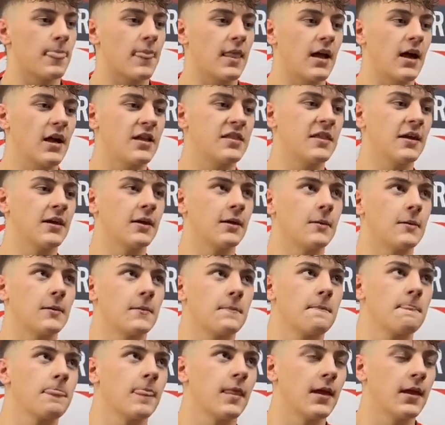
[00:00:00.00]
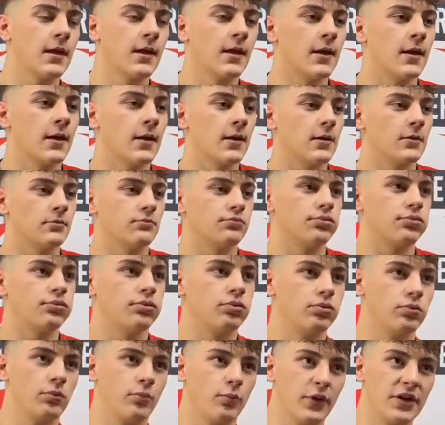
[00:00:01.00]
I think
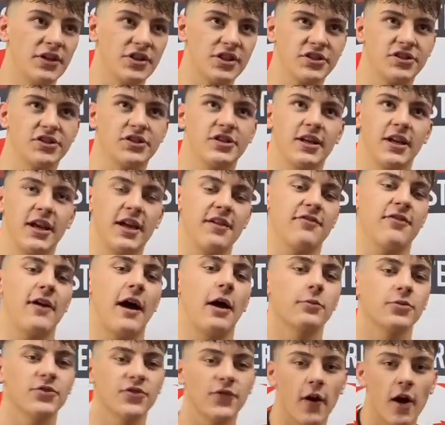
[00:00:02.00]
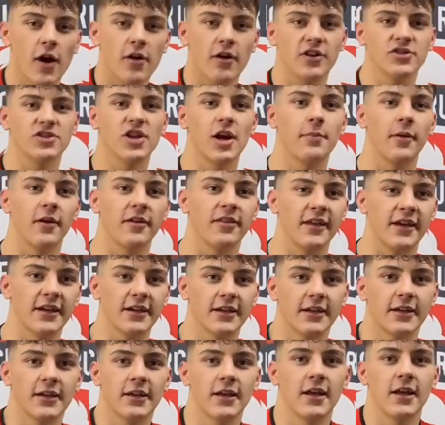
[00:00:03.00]
we just it helps fire us up. I
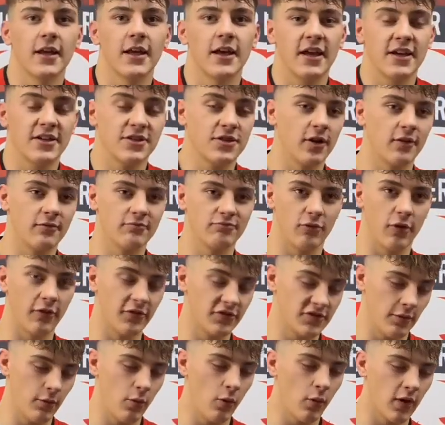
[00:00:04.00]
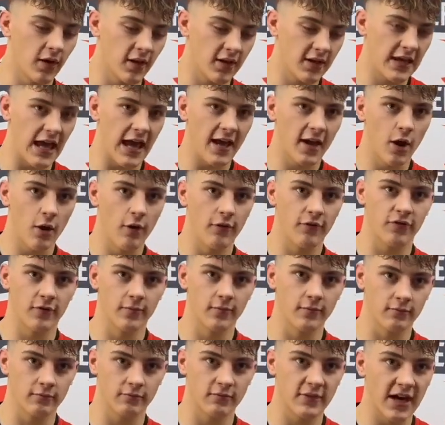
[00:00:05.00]
think it's not obviously we want to get going
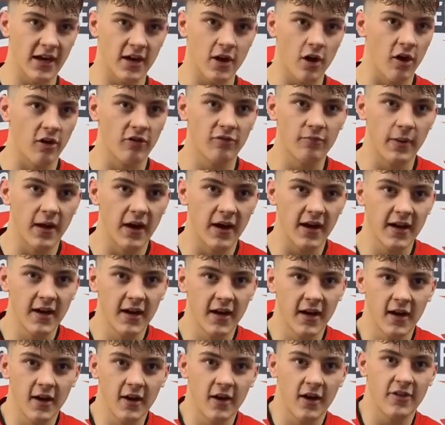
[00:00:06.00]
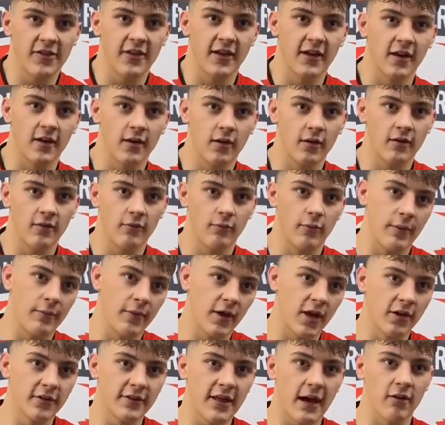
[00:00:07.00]
from kickoff, but I think when
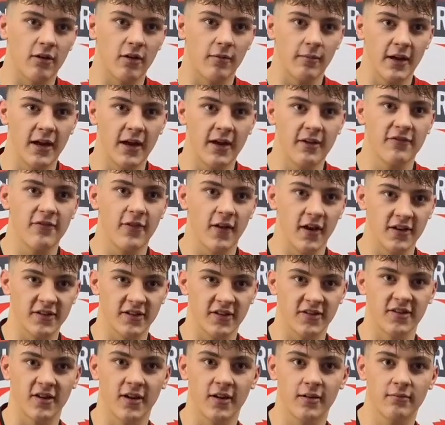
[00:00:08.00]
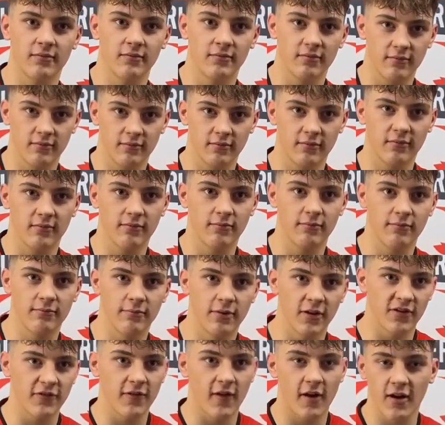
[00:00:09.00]
we go down a bit, it fires us up,
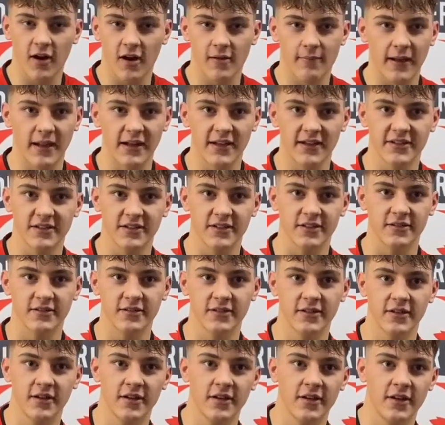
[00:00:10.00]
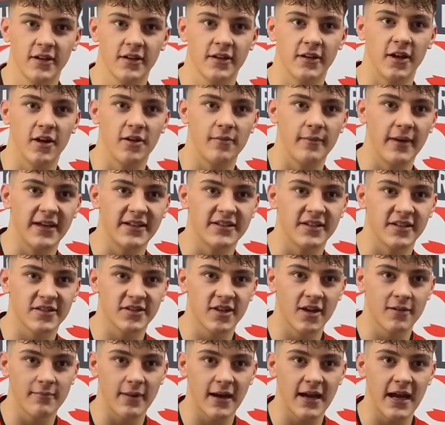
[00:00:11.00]
puts fire in our bellies, and you know makes us
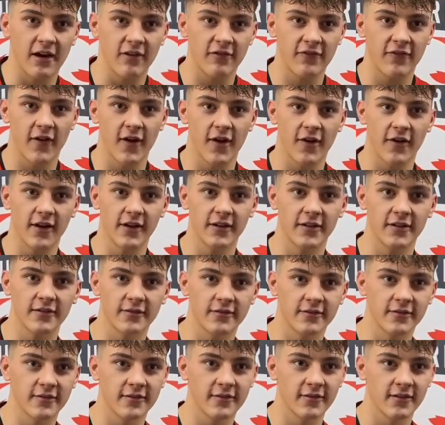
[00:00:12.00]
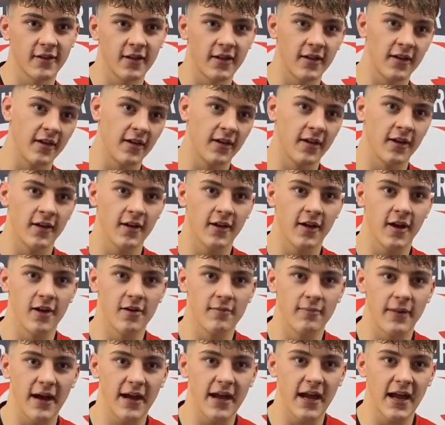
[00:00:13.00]
come back out firing and
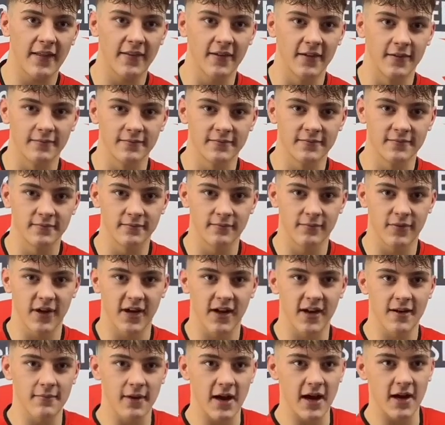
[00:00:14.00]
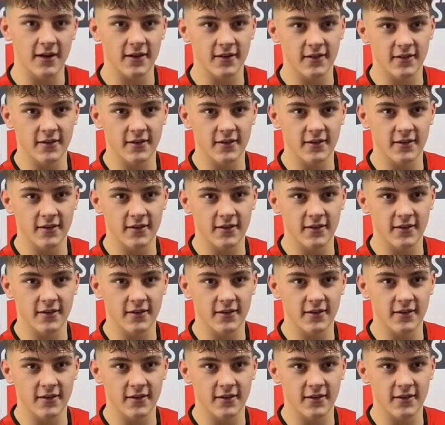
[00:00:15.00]
going back at them and bringing it back.